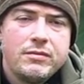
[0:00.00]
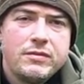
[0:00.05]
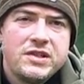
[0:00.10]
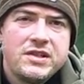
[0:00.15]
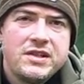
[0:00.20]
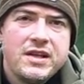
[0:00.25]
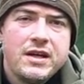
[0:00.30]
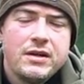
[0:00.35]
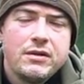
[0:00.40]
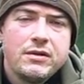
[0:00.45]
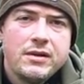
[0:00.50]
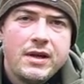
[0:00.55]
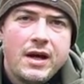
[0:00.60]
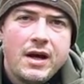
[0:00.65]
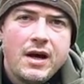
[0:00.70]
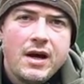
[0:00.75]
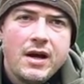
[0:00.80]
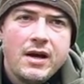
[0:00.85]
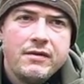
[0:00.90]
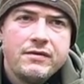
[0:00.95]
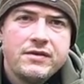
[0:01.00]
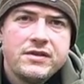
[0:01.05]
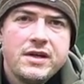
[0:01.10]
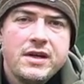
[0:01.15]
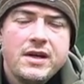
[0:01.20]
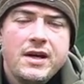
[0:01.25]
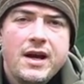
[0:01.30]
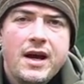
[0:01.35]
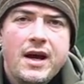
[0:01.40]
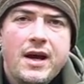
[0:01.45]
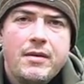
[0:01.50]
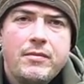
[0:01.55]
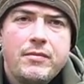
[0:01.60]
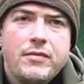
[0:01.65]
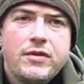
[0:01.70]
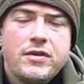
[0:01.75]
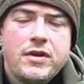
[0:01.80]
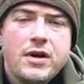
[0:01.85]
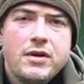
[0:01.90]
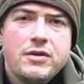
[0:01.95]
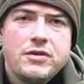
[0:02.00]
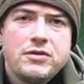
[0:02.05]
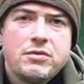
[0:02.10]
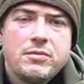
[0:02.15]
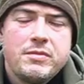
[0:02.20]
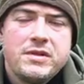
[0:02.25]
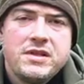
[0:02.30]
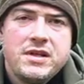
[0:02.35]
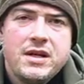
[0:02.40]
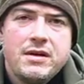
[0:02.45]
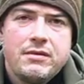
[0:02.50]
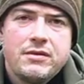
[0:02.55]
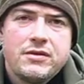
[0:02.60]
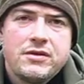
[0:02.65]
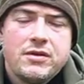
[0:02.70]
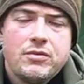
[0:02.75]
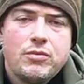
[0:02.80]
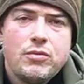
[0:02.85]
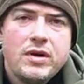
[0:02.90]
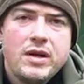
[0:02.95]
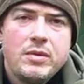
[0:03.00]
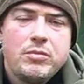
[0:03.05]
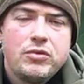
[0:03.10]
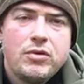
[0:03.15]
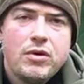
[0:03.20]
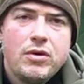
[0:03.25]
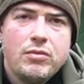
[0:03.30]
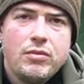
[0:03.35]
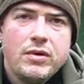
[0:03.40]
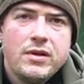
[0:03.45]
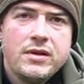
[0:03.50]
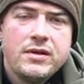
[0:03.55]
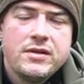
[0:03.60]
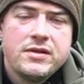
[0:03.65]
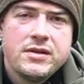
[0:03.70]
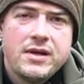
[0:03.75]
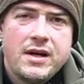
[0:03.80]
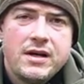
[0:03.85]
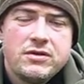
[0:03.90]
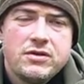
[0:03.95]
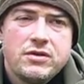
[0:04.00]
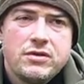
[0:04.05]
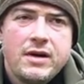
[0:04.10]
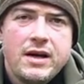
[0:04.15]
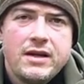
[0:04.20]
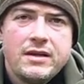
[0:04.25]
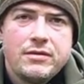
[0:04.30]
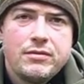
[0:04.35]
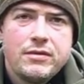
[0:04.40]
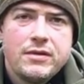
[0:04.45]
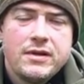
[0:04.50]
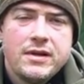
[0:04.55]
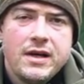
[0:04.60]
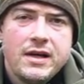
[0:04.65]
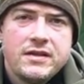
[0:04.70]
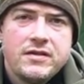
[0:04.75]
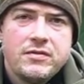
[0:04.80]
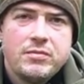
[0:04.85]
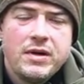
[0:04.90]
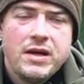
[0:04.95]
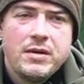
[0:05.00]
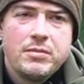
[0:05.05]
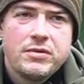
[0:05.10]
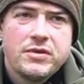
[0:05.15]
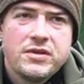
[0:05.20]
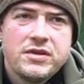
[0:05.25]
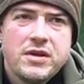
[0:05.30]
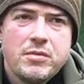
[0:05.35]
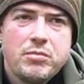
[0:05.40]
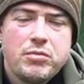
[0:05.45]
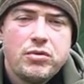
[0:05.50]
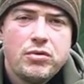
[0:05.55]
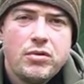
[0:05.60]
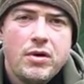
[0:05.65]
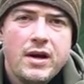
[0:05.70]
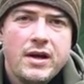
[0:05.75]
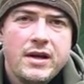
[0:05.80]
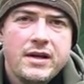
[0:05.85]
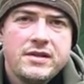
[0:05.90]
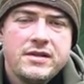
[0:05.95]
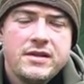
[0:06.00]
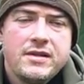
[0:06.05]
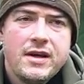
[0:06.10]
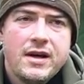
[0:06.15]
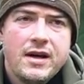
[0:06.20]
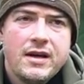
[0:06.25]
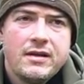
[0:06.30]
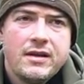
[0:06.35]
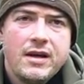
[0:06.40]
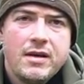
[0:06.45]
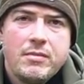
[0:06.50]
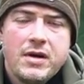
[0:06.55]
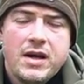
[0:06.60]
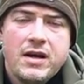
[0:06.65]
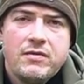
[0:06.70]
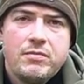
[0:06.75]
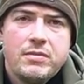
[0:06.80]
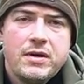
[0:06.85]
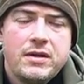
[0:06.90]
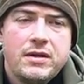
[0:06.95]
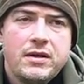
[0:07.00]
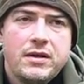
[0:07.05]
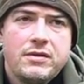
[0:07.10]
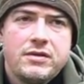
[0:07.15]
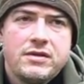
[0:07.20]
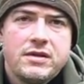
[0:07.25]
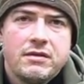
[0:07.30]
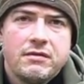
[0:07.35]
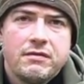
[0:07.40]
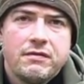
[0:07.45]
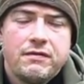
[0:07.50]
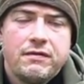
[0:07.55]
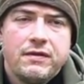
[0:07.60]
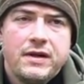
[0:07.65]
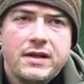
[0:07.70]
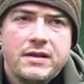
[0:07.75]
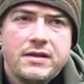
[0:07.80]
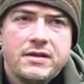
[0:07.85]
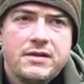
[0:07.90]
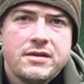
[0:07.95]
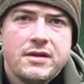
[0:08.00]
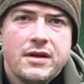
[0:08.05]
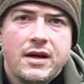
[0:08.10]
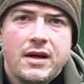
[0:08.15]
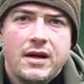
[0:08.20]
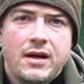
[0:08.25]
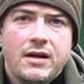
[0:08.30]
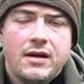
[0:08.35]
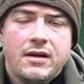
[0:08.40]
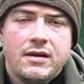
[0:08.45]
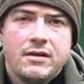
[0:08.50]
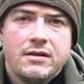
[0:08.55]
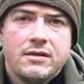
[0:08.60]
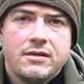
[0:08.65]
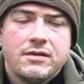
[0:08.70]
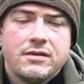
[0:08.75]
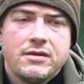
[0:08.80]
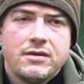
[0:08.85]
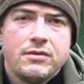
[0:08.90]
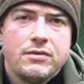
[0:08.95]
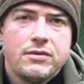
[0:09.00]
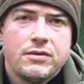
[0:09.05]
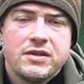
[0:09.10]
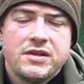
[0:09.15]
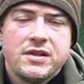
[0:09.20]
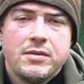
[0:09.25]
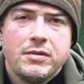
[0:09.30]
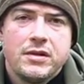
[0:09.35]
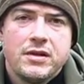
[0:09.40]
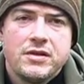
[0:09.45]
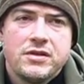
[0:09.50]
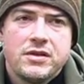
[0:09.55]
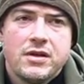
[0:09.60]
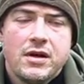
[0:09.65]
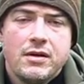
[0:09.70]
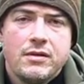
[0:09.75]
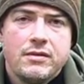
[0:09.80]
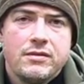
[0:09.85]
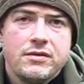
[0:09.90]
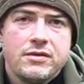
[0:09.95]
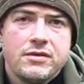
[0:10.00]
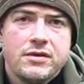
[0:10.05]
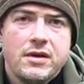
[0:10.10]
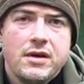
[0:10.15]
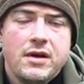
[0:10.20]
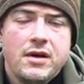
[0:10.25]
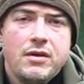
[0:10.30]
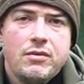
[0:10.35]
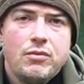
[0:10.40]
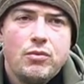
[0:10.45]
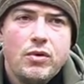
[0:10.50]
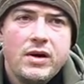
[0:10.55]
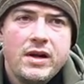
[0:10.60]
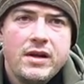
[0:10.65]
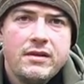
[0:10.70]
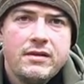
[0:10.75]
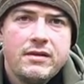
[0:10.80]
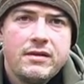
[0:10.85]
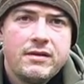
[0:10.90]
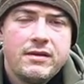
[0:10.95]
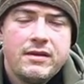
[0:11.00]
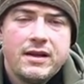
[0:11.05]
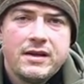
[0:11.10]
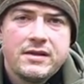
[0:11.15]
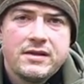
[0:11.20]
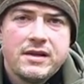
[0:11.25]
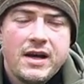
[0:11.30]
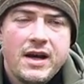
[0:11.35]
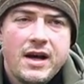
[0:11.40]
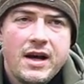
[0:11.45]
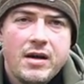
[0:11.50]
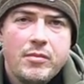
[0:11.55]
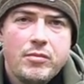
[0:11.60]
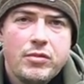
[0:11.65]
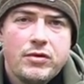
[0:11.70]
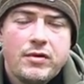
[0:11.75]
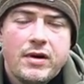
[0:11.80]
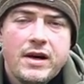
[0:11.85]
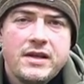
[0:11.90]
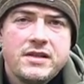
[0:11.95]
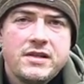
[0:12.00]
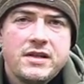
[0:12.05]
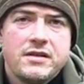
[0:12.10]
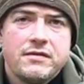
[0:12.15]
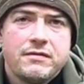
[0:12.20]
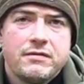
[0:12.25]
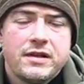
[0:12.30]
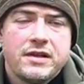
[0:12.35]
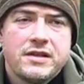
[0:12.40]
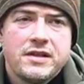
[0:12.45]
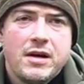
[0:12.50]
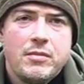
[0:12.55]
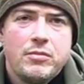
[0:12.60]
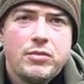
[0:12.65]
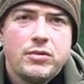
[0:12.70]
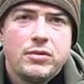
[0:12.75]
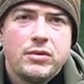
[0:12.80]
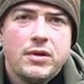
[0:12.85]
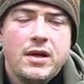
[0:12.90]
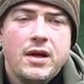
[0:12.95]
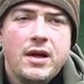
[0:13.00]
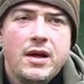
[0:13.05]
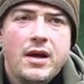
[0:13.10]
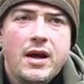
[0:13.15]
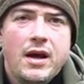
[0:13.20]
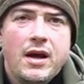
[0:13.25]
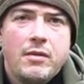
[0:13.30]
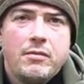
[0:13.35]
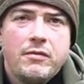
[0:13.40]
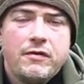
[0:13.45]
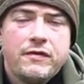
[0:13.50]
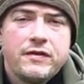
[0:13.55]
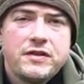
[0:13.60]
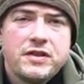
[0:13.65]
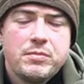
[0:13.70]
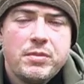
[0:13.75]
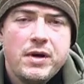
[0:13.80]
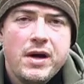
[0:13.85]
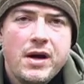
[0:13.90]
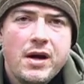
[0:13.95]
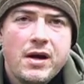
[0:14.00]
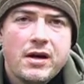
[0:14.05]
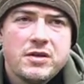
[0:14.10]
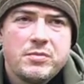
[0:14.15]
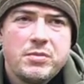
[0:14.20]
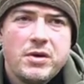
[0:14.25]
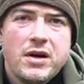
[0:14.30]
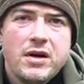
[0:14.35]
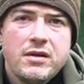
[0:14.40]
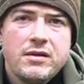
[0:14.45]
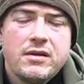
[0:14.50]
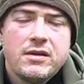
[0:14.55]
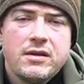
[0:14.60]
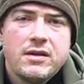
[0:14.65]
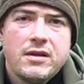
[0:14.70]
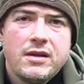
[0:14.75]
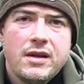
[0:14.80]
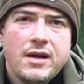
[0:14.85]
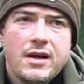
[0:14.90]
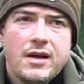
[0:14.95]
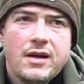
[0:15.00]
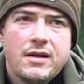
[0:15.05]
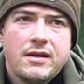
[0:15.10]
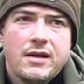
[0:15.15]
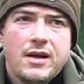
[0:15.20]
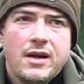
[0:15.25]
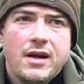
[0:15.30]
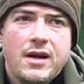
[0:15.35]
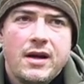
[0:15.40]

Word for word: steel knives, those were materials that we brought with us and traded with the native people. So prior to that, they may have been using flint and or similar stones with things like iron pyrites, for example, for sparks. But other than that,